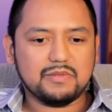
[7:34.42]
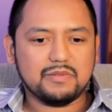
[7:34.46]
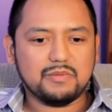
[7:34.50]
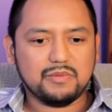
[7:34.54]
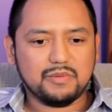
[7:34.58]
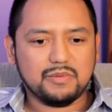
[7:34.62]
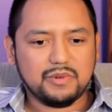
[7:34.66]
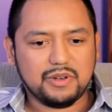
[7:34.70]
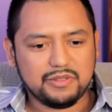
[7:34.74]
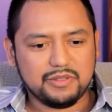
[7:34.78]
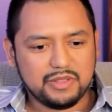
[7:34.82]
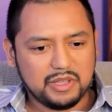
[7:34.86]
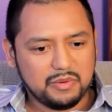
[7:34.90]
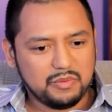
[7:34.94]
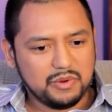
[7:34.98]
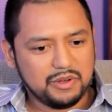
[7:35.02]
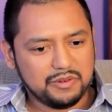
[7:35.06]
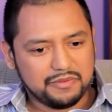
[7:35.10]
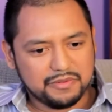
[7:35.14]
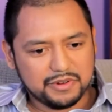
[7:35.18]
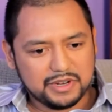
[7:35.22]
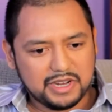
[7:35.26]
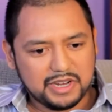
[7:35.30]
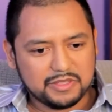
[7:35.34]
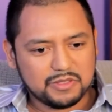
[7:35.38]
well, they
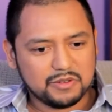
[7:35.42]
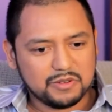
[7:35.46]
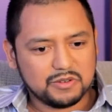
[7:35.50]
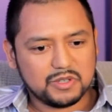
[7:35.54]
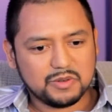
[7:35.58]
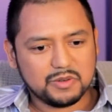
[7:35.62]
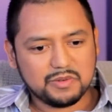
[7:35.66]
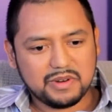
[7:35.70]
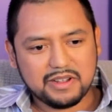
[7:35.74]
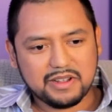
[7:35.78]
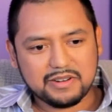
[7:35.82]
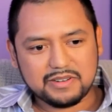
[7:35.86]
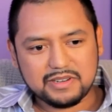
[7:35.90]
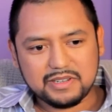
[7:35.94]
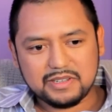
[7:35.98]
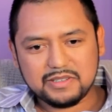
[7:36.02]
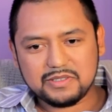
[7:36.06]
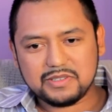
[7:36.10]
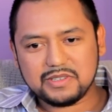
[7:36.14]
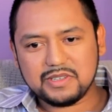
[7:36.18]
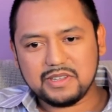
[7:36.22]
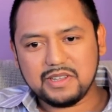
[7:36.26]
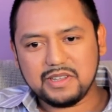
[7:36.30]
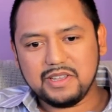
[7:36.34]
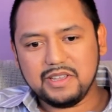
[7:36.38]
will forget their
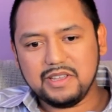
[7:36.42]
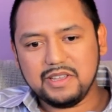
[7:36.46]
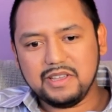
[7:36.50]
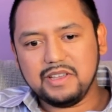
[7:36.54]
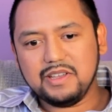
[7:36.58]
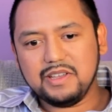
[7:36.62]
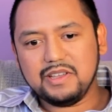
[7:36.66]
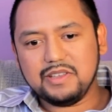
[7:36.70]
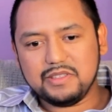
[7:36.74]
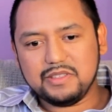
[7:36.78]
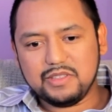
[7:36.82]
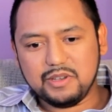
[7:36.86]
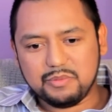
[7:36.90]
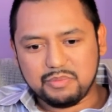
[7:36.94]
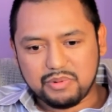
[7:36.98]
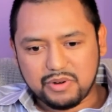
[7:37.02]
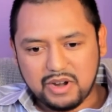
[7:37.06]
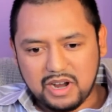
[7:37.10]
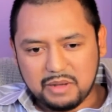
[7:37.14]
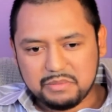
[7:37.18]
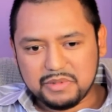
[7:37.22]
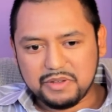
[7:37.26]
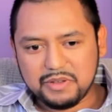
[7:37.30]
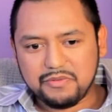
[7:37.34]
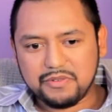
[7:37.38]
surroundings. They'll
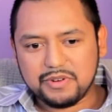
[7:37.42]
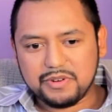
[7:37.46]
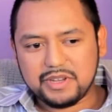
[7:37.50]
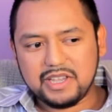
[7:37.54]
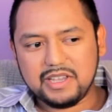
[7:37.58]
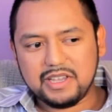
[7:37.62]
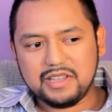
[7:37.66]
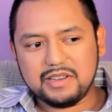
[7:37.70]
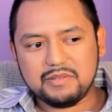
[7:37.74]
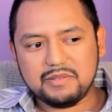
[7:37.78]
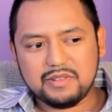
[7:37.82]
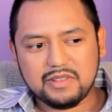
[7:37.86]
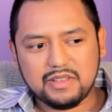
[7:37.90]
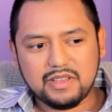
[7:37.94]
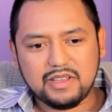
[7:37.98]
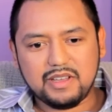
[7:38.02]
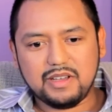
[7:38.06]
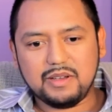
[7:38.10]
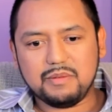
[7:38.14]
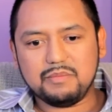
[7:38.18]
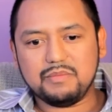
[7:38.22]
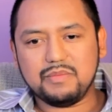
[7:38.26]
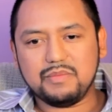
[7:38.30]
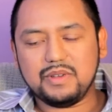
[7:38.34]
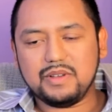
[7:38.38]
probably forget
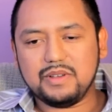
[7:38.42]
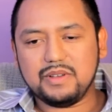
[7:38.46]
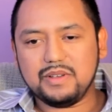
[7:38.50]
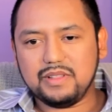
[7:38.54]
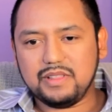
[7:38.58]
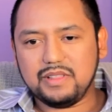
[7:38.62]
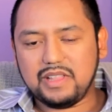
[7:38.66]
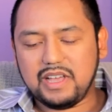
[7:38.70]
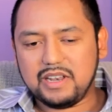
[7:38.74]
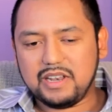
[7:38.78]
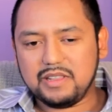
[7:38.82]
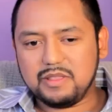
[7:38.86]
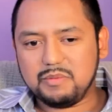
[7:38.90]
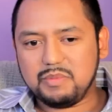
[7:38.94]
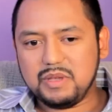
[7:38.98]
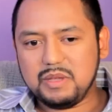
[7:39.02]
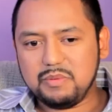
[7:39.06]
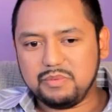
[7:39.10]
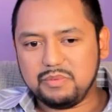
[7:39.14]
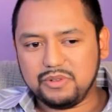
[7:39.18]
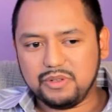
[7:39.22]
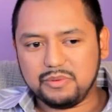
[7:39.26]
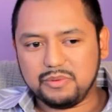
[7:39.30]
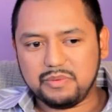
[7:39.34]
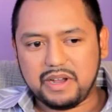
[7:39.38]
um, a lot of the
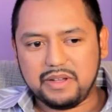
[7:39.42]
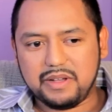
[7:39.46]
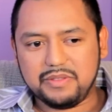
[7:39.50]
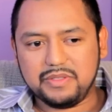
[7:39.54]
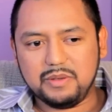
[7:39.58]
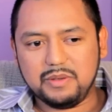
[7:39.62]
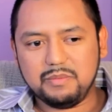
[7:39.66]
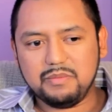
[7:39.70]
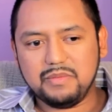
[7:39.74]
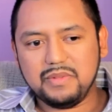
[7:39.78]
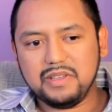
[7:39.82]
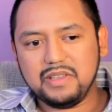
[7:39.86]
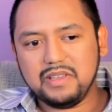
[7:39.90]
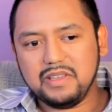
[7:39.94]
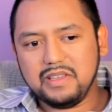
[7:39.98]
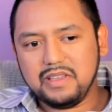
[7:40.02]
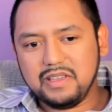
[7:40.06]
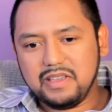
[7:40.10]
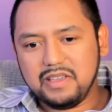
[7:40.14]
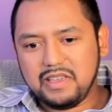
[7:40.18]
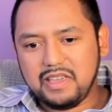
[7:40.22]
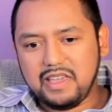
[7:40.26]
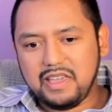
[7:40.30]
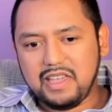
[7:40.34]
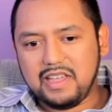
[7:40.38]
people around them,
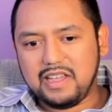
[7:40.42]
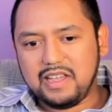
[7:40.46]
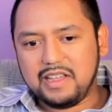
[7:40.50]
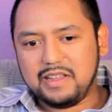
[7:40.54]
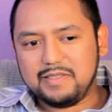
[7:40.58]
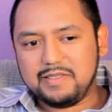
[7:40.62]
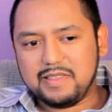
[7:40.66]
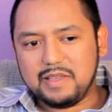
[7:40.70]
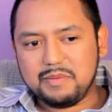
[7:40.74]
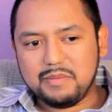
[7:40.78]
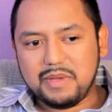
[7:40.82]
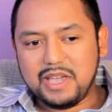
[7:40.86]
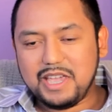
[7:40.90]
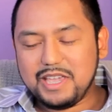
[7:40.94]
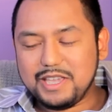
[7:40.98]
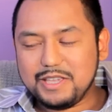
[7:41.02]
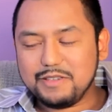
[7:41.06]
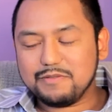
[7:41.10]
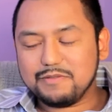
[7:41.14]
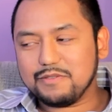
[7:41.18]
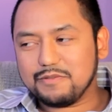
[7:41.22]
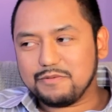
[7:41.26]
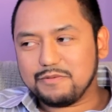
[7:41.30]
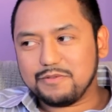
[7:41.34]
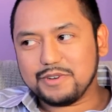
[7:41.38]
and they may
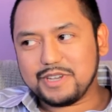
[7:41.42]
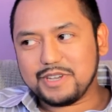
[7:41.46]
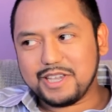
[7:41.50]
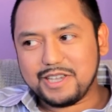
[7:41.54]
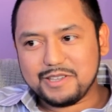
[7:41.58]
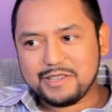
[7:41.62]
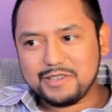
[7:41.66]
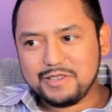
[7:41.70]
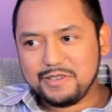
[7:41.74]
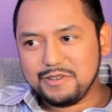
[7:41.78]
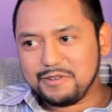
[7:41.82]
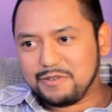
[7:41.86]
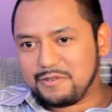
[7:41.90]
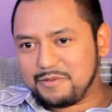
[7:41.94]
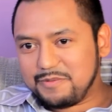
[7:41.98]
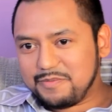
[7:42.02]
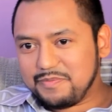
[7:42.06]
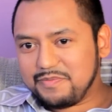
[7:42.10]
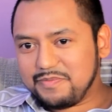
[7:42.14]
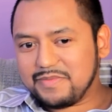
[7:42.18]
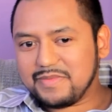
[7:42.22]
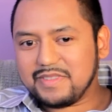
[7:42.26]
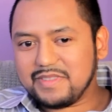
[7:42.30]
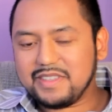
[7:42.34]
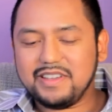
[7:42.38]
even forget you.
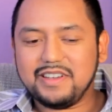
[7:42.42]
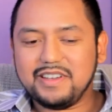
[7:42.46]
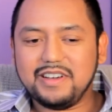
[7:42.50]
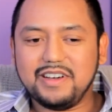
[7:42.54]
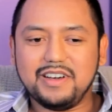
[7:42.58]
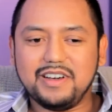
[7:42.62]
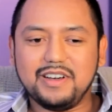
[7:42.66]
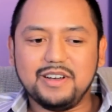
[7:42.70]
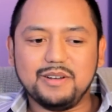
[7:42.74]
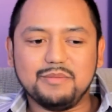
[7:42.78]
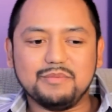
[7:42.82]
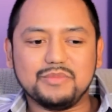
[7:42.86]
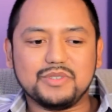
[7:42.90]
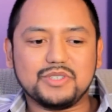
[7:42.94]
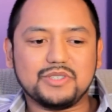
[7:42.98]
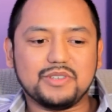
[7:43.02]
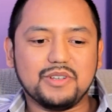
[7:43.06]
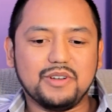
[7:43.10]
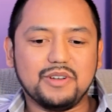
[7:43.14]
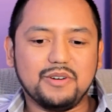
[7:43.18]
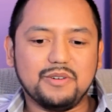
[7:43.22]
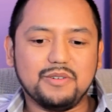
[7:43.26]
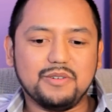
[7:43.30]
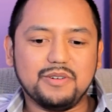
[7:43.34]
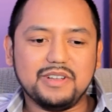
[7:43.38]
Um,
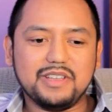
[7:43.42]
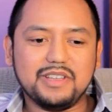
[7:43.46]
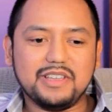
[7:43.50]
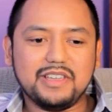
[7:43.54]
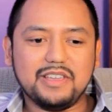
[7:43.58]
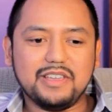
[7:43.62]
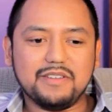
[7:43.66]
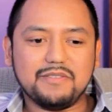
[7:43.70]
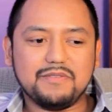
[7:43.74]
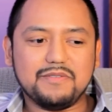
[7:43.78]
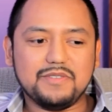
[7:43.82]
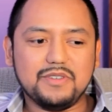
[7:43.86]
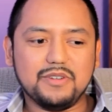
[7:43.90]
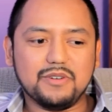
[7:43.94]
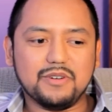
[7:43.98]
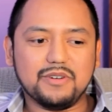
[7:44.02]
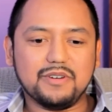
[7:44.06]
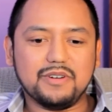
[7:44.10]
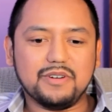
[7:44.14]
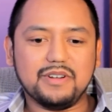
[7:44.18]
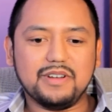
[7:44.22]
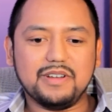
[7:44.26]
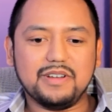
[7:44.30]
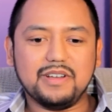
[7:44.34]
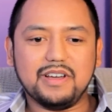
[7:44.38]
so if
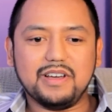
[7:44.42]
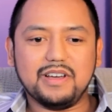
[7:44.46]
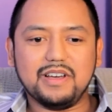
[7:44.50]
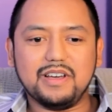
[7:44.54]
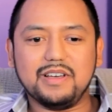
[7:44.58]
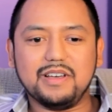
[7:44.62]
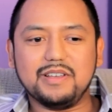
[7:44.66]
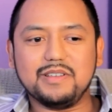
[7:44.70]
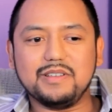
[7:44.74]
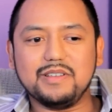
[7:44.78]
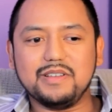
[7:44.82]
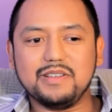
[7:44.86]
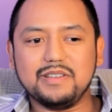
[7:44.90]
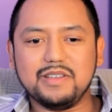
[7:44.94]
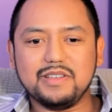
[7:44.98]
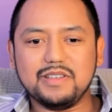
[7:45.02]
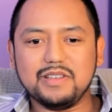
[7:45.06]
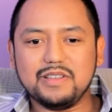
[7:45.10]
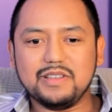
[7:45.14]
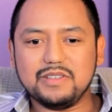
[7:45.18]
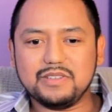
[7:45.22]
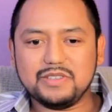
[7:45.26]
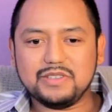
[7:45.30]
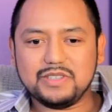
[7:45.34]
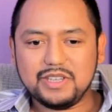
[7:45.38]
you're uh,
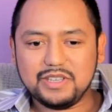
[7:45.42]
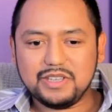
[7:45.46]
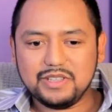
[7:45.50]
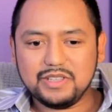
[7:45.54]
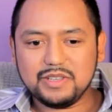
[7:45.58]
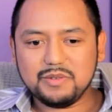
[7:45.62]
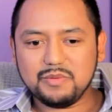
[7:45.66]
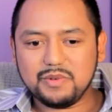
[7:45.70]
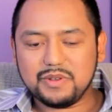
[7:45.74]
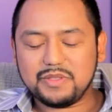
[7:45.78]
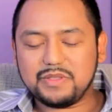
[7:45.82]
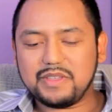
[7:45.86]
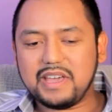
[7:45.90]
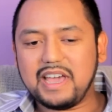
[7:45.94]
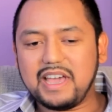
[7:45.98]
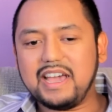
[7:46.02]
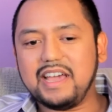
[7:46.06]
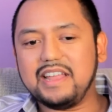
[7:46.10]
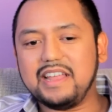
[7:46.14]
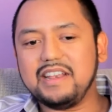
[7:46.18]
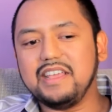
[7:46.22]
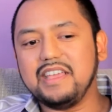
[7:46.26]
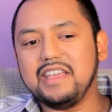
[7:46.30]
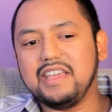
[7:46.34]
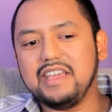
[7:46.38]
dealing with
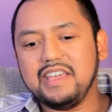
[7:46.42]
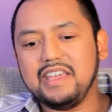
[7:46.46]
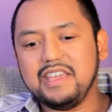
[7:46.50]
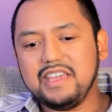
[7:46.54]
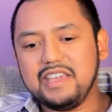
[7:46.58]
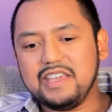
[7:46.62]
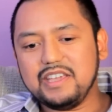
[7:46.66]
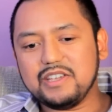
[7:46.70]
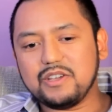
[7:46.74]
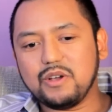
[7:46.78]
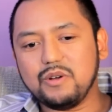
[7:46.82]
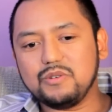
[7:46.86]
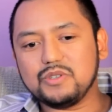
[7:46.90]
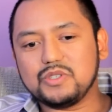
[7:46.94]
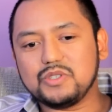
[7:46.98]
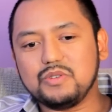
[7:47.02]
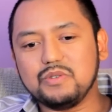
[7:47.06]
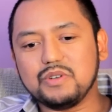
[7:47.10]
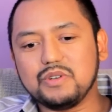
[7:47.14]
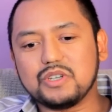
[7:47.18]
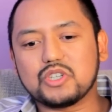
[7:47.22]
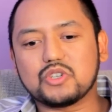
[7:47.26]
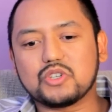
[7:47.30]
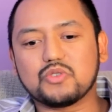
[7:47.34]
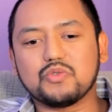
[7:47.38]
that, it goes
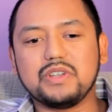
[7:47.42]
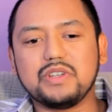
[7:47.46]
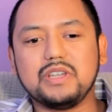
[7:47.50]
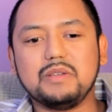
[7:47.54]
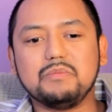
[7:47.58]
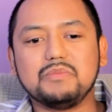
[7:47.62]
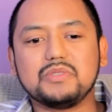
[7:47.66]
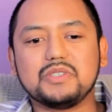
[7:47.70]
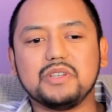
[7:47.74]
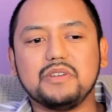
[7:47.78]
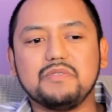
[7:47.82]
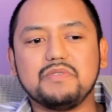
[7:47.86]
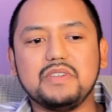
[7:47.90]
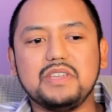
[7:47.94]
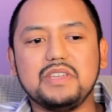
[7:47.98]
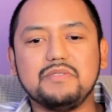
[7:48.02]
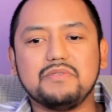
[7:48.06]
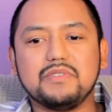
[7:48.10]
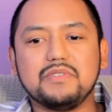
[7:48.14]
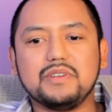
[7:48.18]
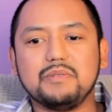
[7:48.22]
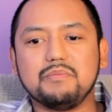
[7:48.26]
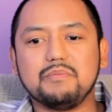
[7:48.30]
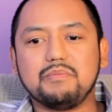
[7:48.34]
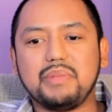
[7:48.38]
to extremes of
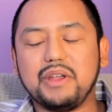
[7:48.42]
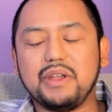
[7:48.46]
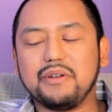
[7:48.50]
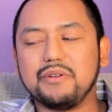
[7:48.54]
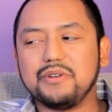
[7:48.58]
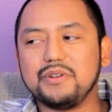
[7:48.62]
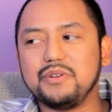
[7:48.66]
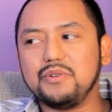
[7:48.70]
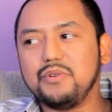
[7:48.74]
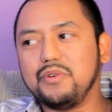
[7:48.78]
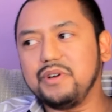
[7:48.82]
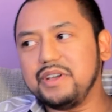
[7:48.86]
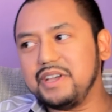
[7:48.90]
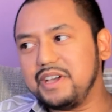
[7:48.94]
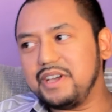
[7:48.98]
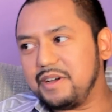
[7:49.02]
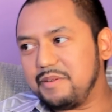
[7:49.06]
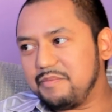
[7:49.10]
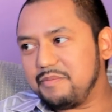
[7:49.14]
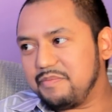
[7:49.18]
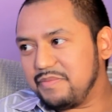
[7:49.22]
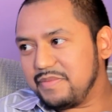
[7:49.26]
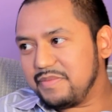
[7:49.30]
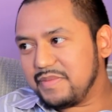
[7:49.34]
even paranoia.